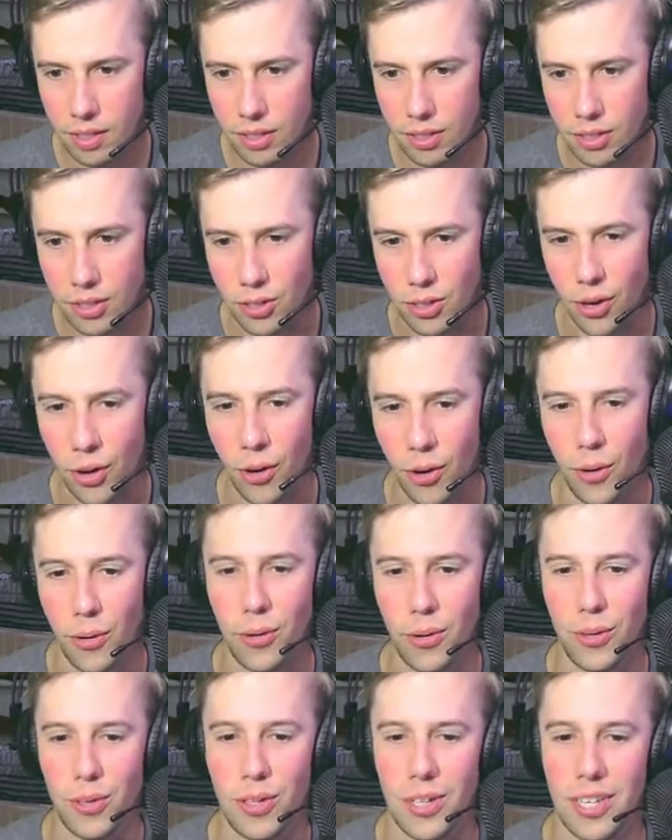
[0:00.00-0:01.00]

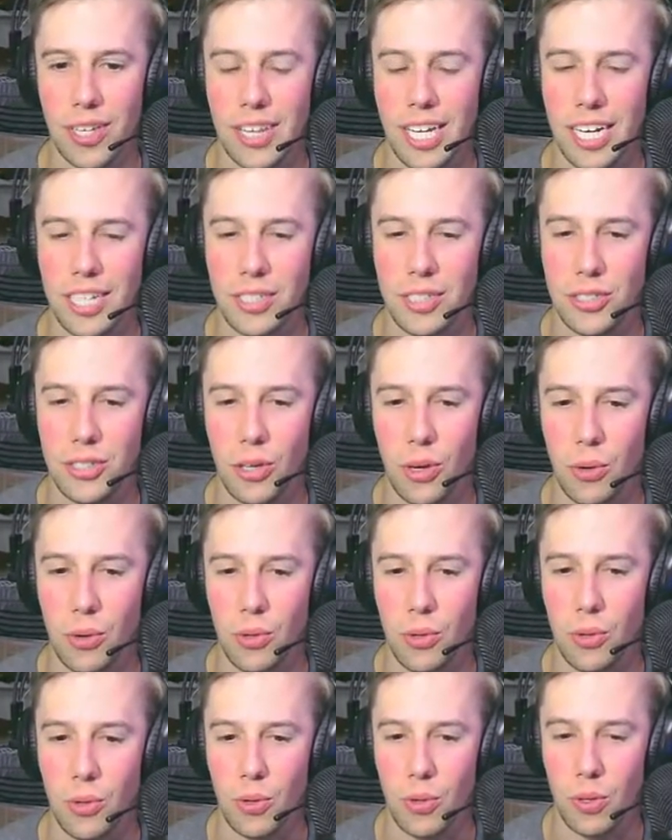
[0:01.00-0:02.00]
Totally, that's so
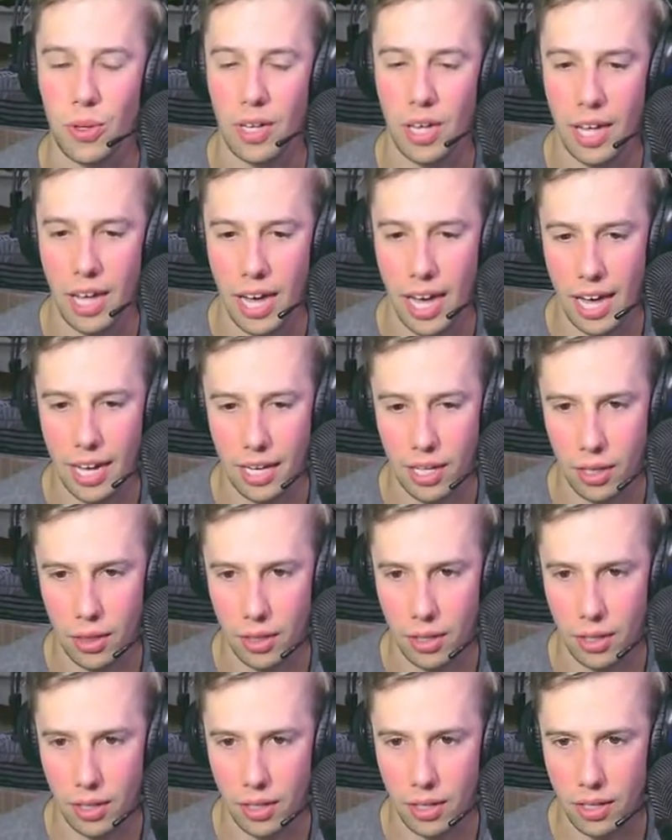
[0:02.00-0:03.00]
cool.
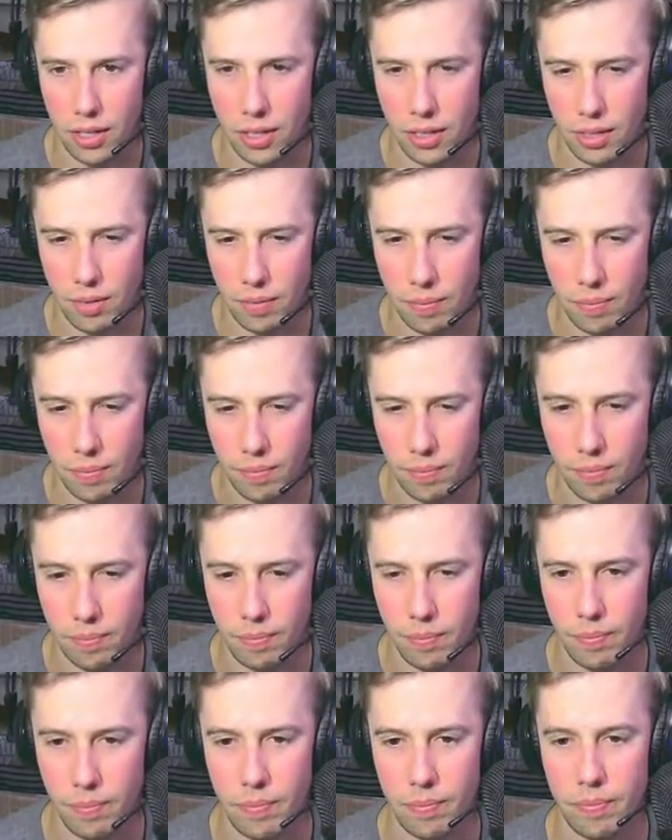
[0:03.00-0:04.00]
Agatha. Hmm.